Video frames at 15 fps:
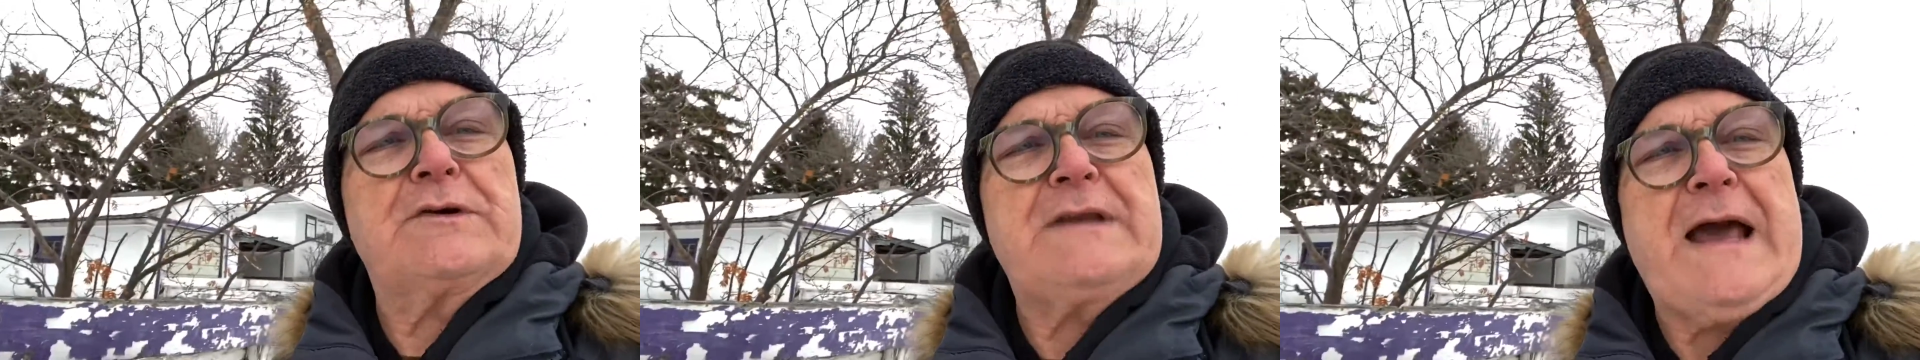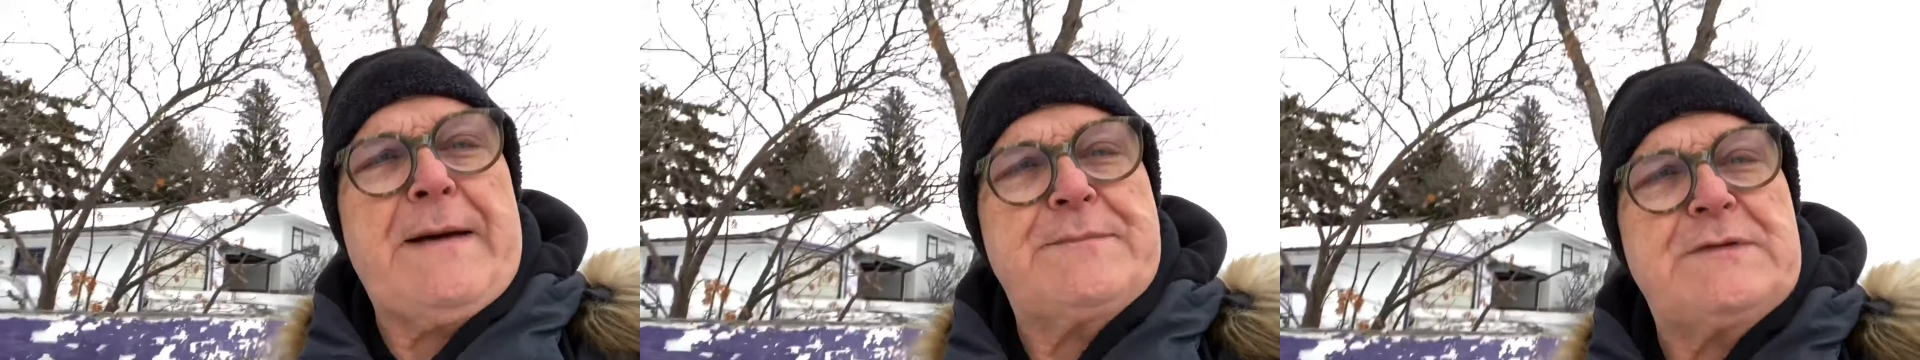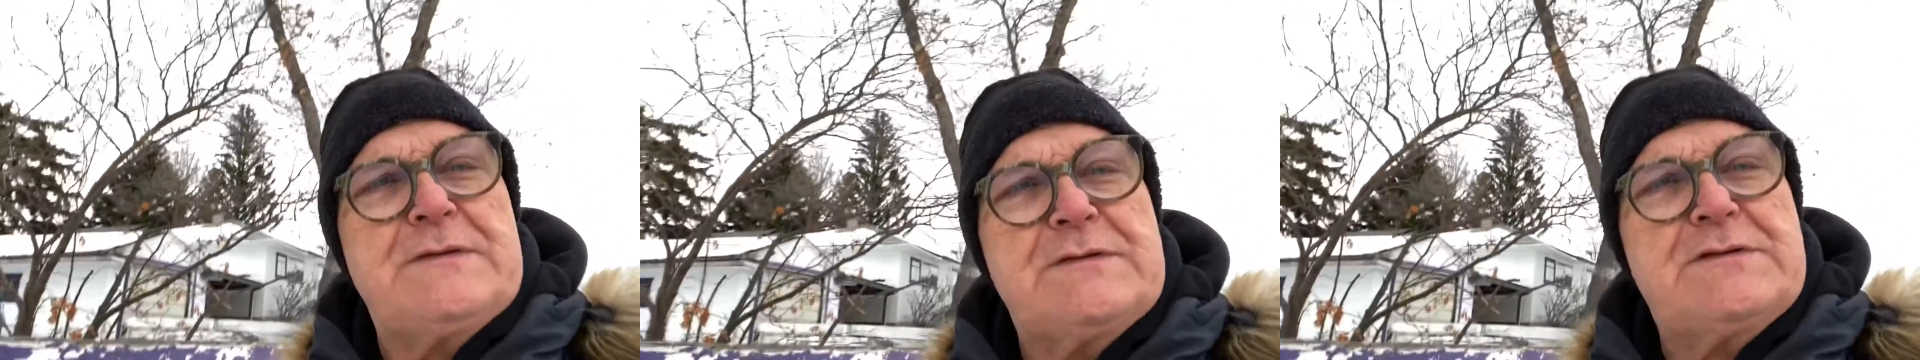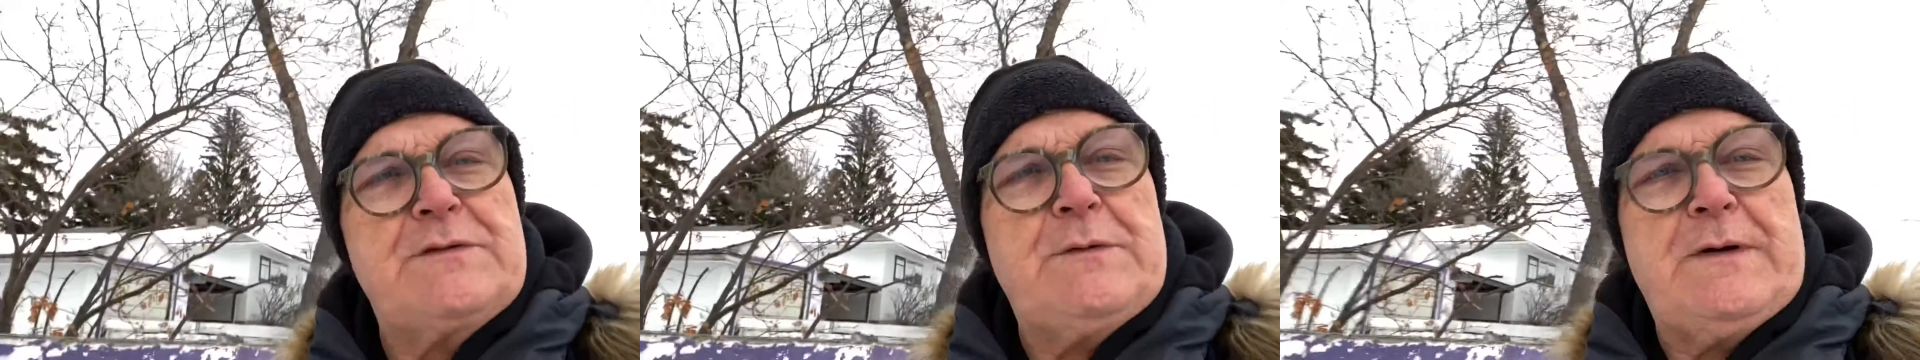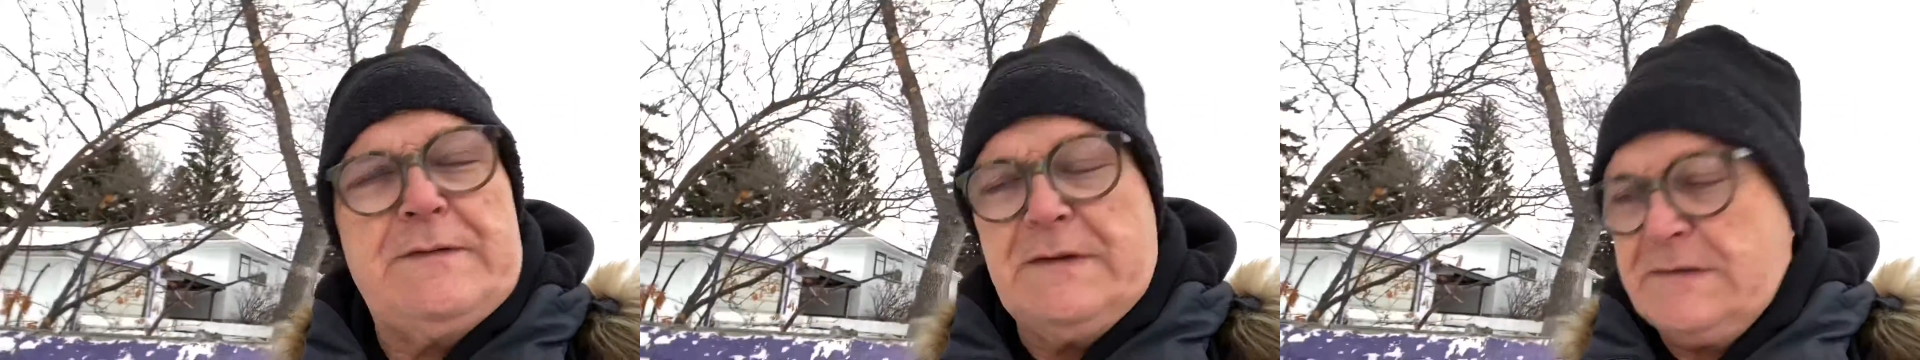taps and so
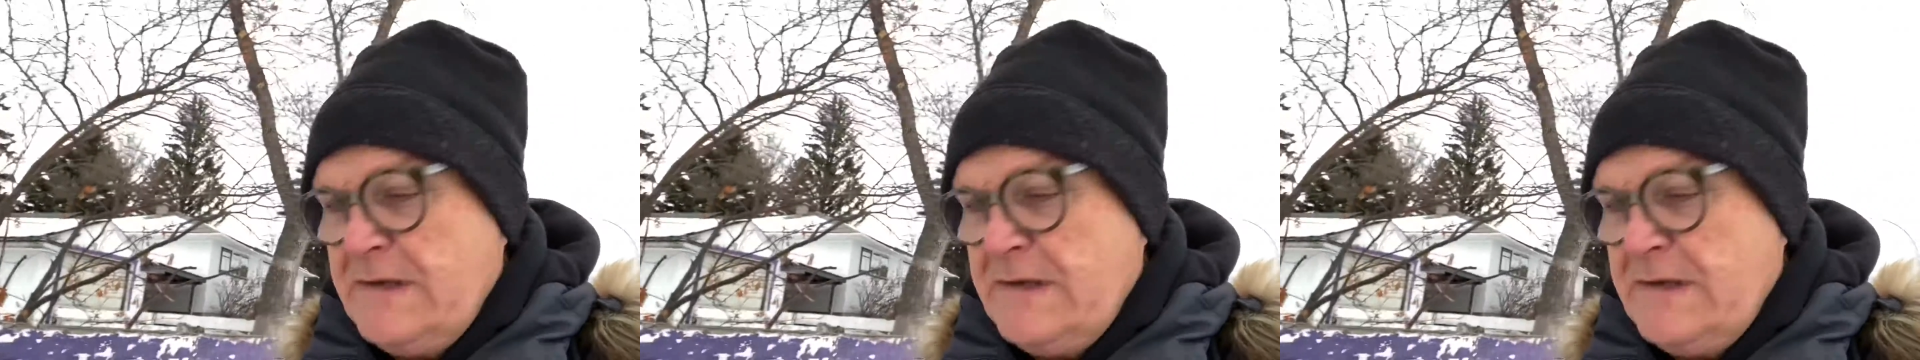on that's